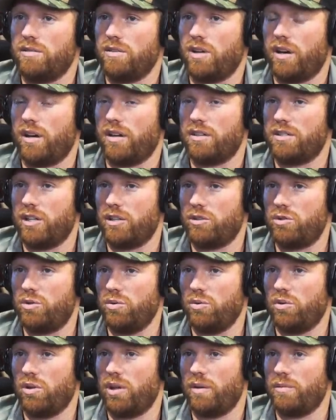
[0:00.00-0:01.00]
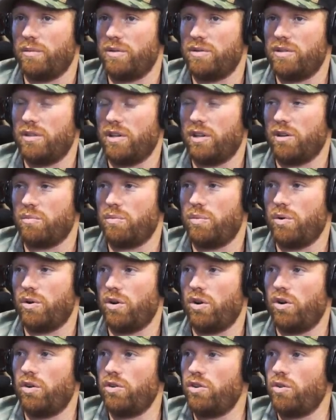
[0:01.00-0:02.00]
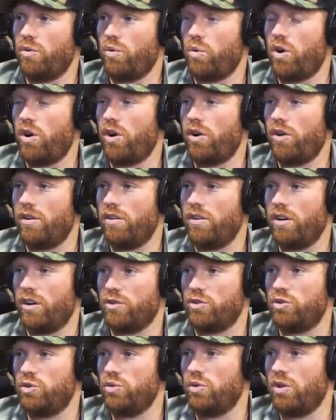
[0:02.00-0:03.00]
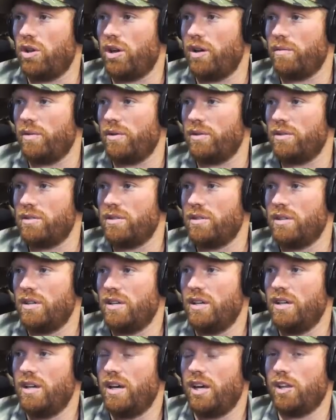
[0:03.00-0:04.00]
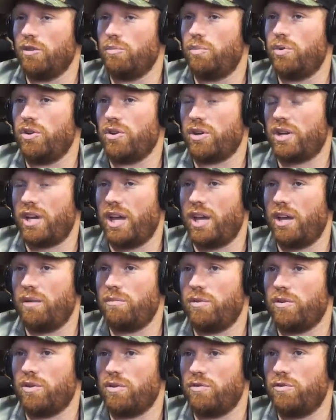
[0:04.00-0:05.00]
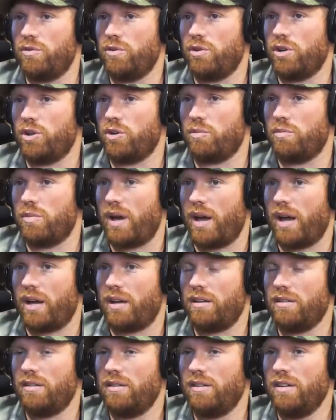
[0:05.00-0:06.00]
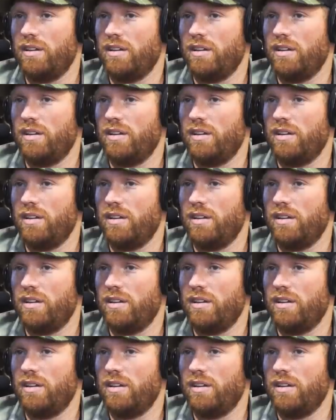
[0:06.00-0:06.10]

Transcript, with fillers: I'm going to take two llamas and put all your water on two llamas mm-hmm. and then put your camp and your food on your back.